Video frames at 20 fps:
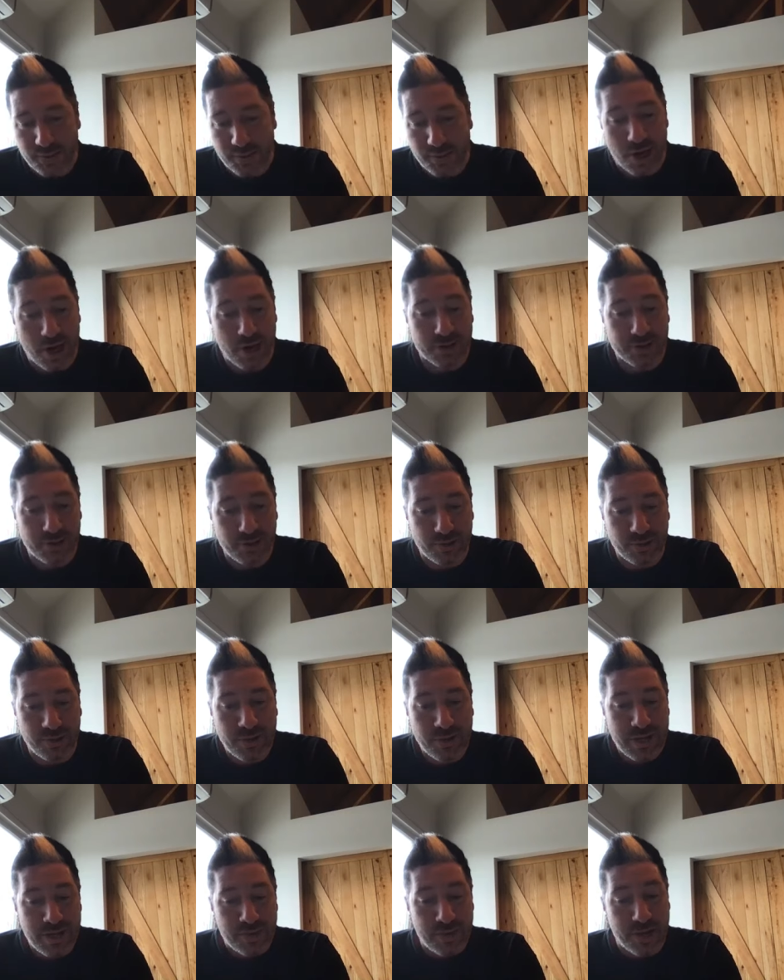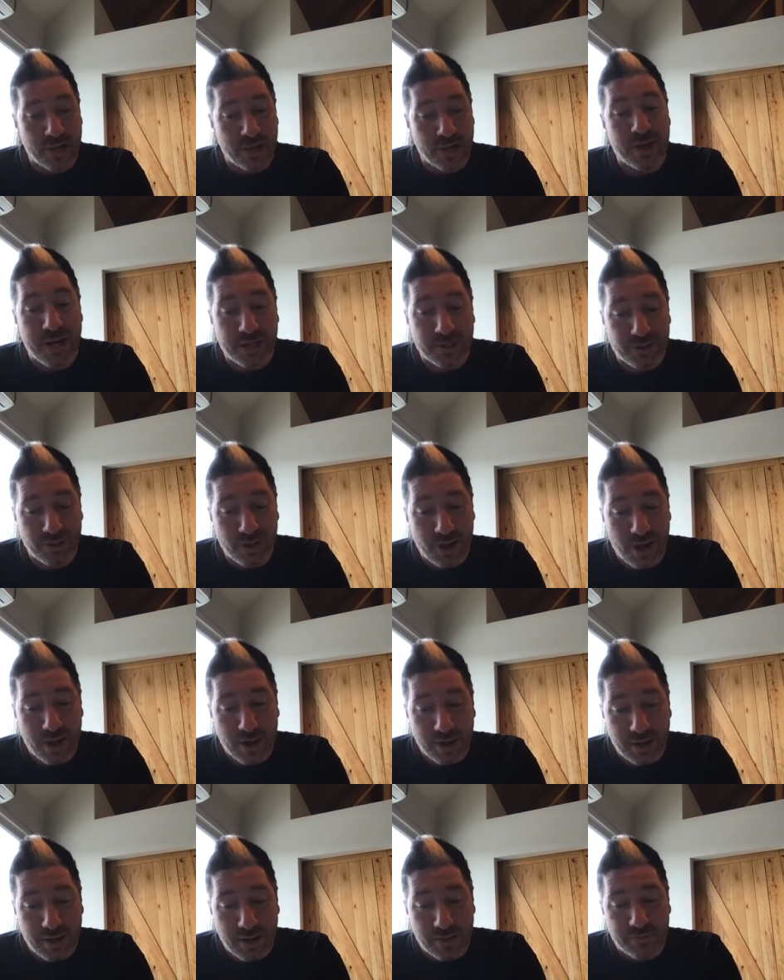but also the International
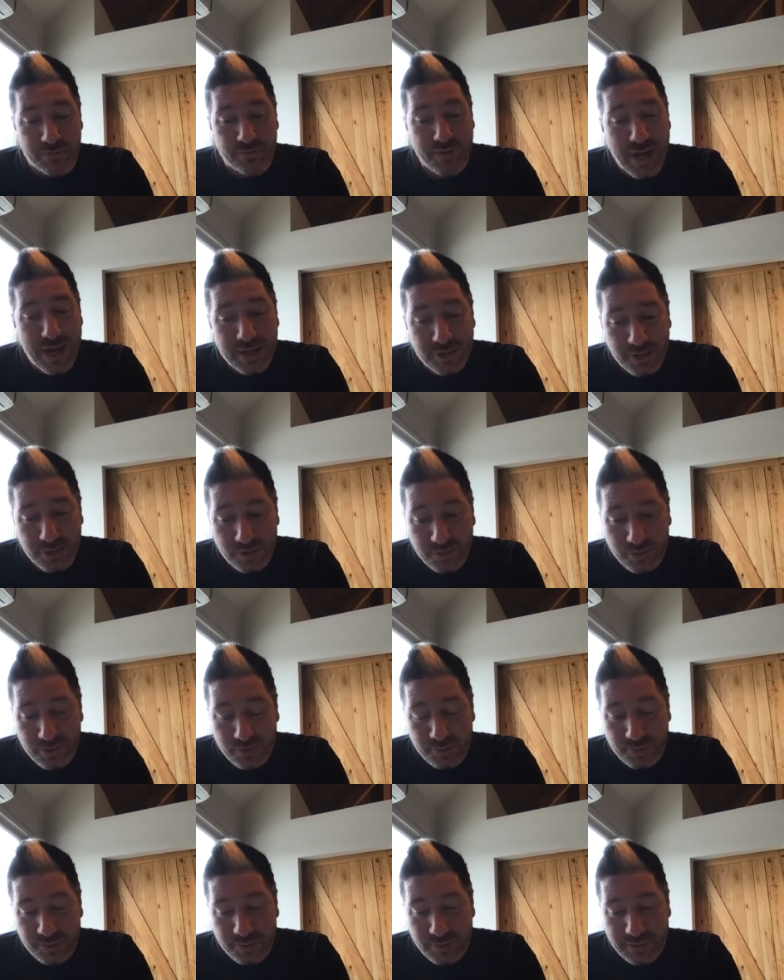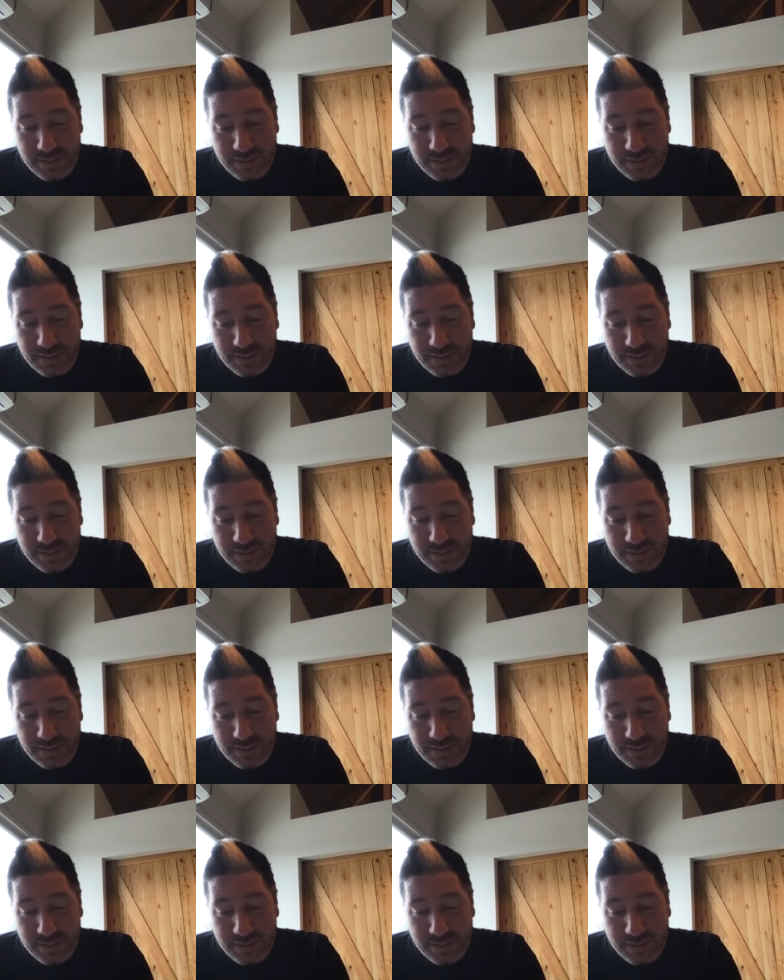Art of Fashion Group.